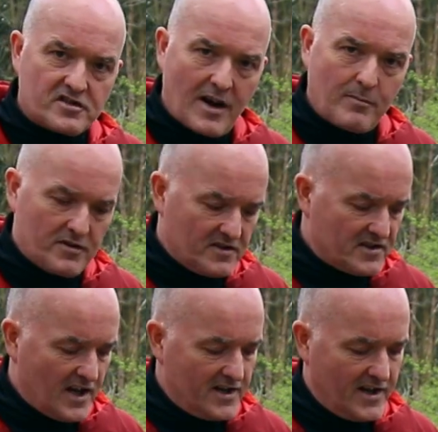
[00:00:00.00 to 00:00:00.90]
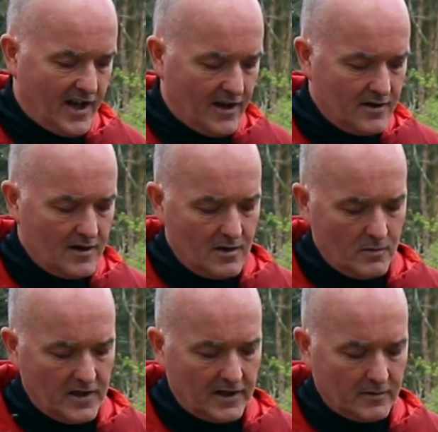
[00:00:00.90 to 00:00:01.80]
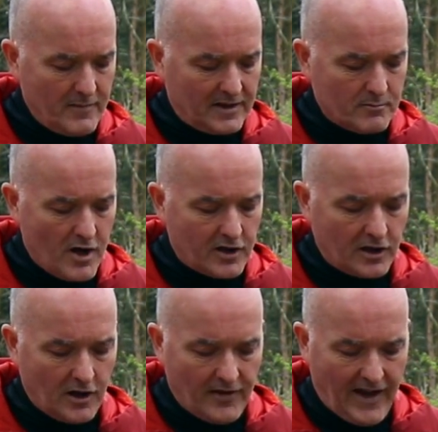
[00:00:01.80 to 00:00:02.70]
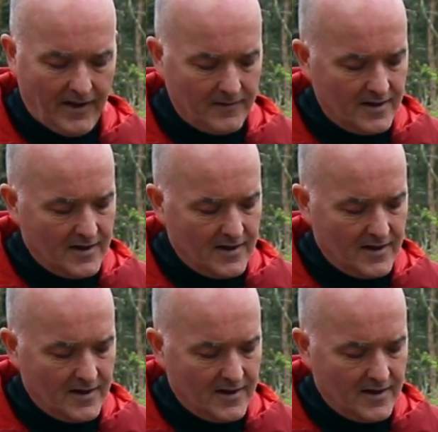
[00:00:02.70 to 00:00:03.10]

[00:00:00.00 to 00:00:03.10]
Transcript: strap on the side here with a little metal buckle on there.